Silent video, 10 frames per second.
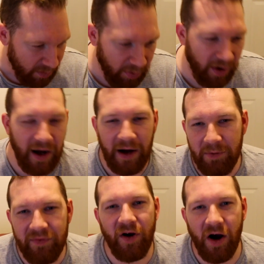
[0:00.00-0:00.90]
But
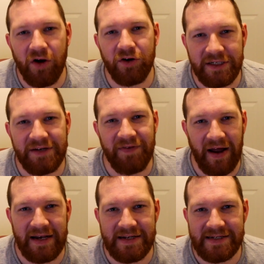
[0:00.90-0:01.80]
we've got a good
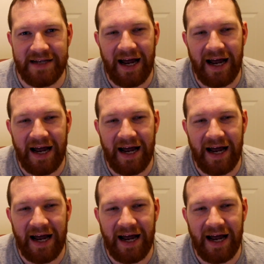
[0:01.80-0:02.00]
defence.